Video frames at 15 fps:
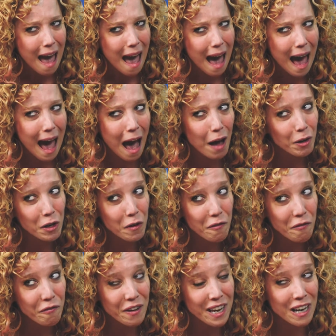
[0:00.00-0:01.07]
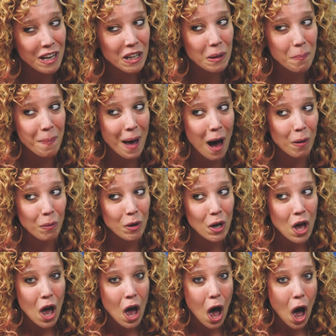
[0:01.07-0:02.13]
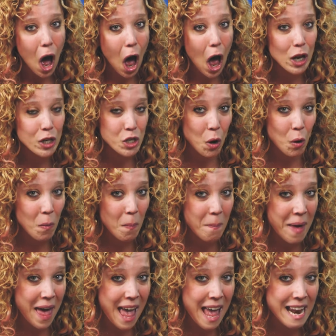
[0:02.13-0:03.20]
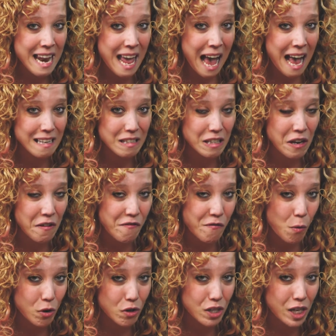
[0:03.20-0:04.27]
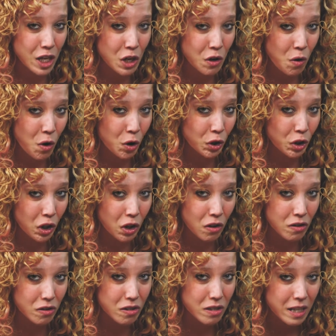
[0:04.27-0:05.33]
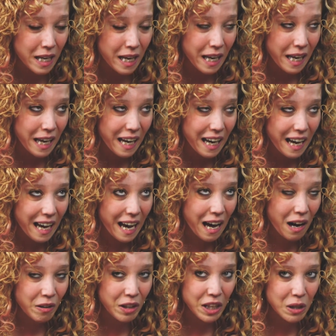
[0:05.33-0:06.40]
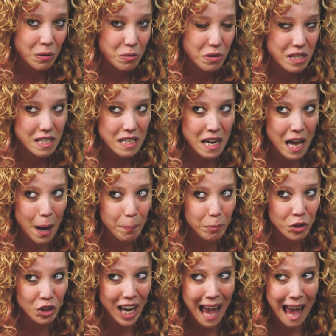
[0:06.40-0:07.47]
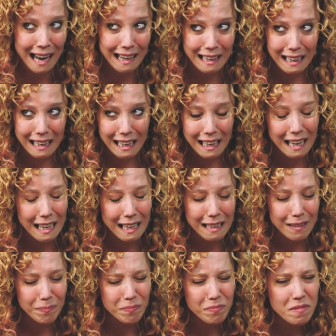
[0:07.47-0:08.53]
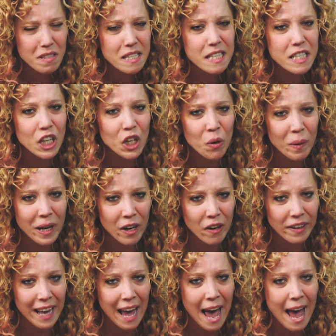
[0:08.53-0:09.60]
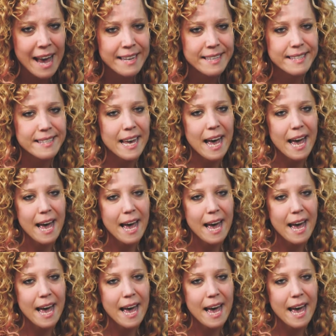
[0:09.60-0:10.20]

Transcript: How do you feel about adult men asking 14-year-old girls how to use Snapchat? Still weird, guys.